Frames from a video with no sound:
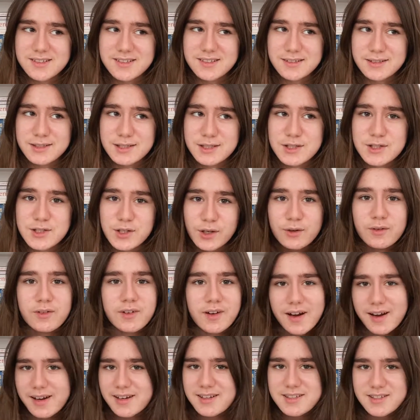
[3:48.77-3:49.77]
so
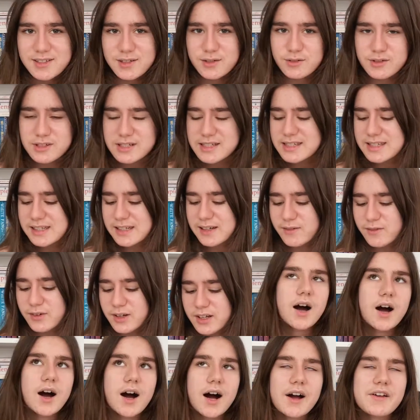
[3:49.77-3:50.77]
nice to receive
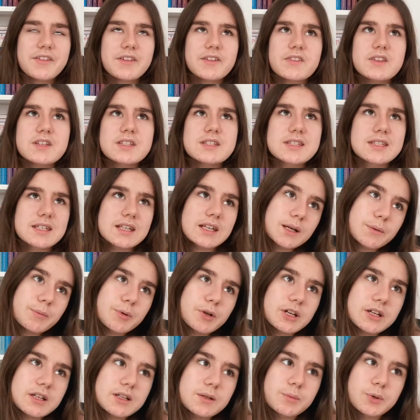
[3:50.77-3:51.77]
it. I think that seeing a
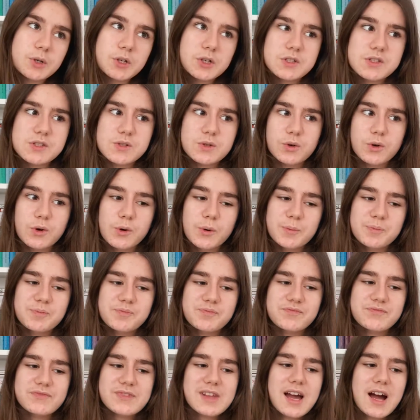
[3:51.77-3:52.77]
book in a bookstore
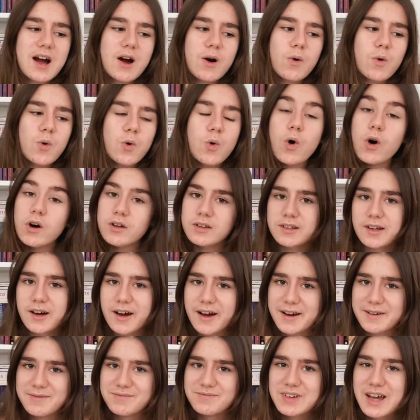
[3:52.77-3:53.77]
or
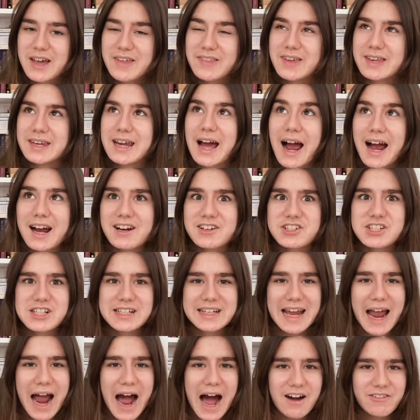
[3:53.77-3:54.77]
online and then
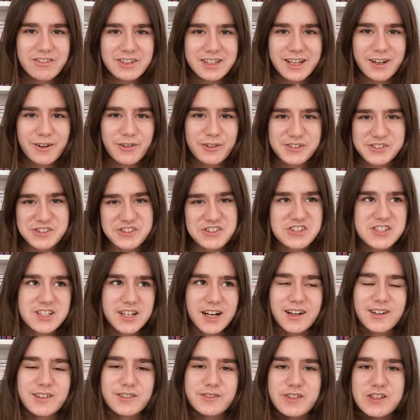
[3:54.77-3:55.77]
actually having it on your
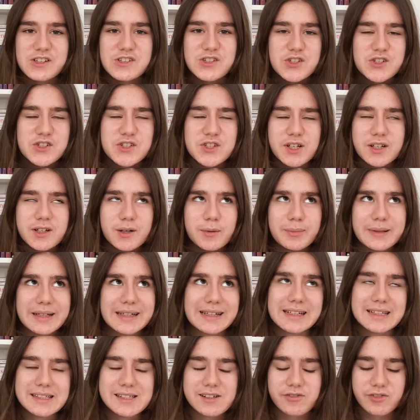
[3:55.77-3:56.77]
shelf is just a
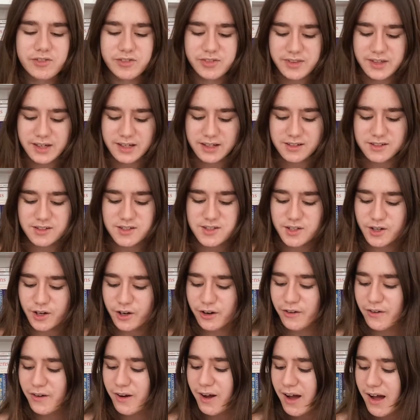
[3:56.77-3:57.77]
completely different thing.
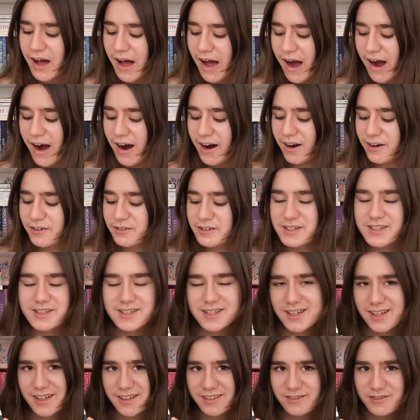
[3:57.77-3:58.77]
So I
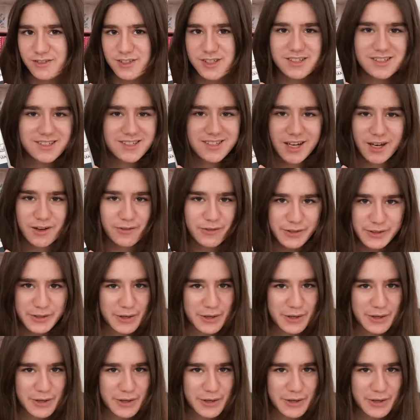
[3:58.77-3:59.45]
received David